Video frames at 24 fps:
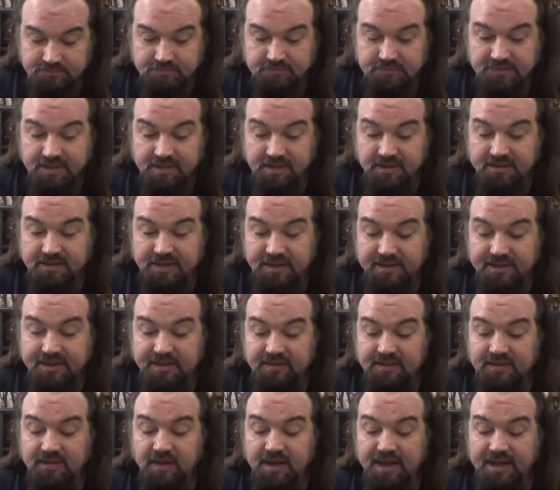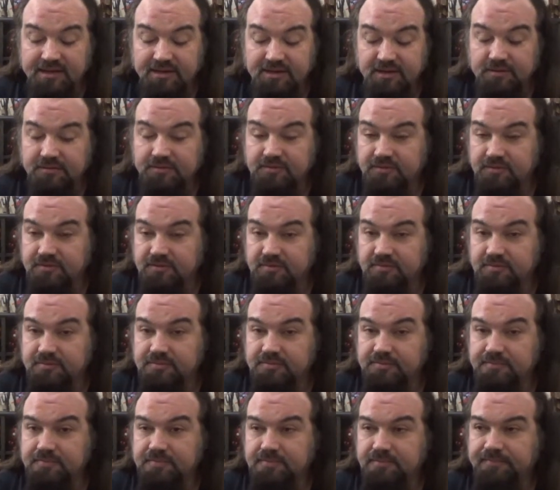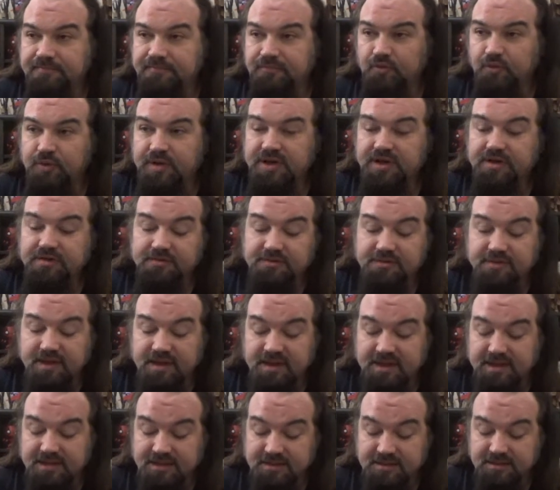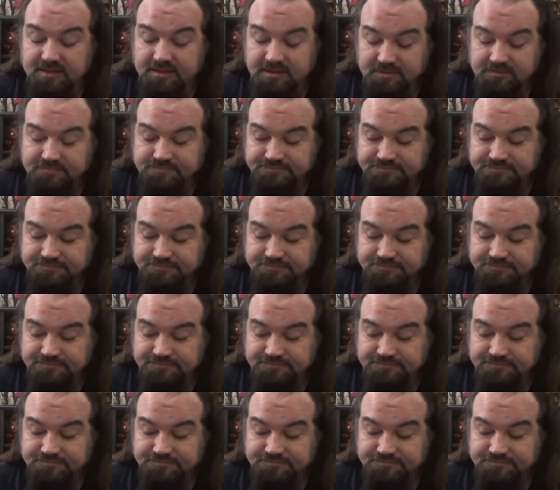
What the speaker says: gonna get the antidote to the widows. And